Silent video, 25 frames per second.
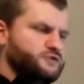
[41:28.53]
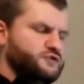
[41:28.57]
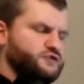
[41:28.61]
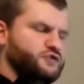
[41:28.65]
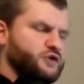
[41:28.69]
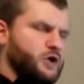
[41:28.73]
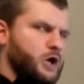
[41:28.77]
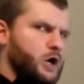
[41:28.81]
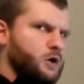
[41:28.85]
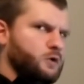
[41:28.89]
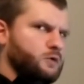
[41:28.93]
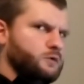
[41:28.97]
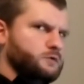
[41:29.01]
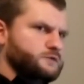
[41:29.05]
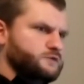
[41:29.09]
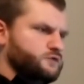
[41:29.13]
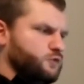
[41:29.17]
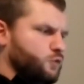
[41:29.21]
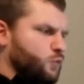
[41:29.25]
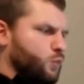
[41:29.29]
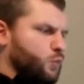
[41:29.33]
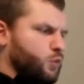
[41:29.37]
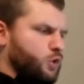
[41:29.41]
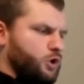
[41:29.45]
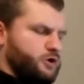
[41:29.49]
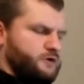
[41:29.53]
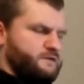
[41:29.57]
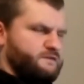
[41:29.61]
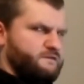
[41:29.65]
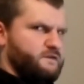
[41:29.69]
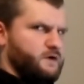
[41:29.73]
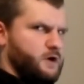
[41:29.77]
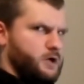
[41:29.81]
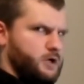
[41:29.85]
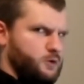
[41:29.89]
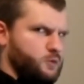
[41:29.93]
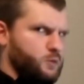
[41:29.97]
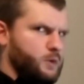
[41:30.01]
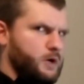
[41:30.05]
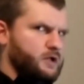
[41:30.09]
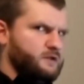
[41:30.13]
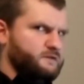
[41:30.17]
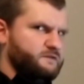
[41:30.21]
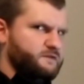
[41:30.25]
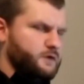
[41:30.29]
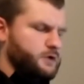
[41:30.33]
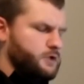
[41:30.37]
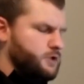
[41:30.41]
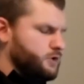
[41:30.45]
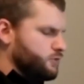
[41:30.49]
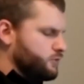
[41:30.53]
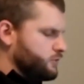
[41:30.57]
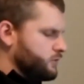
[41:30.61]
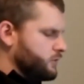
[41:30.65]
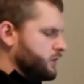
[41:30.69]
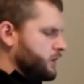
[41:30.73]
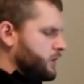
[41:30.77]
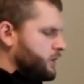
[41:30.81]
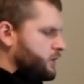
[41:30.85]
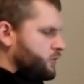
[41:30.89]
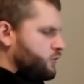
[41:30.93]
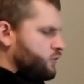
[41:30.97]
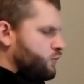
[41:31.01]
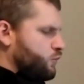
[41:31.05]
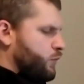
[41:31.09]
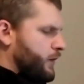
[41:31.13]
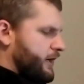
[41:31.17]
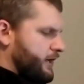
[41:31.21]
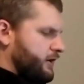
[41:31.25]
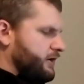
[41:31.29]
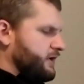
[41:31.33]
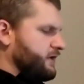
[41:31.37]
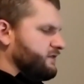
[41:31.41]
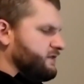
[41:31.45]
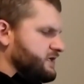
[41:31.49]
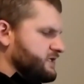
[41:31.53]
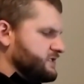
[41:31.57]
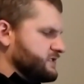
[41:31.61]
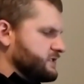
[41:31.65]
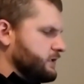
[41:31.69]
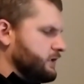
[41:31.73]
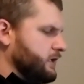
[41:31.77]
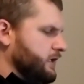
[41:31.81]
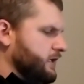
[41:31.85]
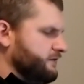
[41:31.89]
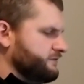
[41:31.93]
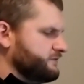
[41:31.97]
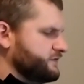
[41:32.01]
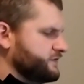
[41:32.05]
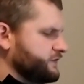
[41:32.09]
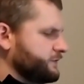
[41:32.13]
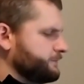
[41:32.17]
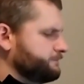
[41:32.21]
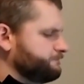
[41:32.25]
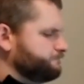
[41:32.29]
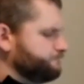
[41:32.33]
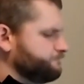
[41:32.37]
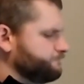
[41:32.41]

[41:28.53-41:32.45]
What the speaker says: don't work very well for you wearing these gloves.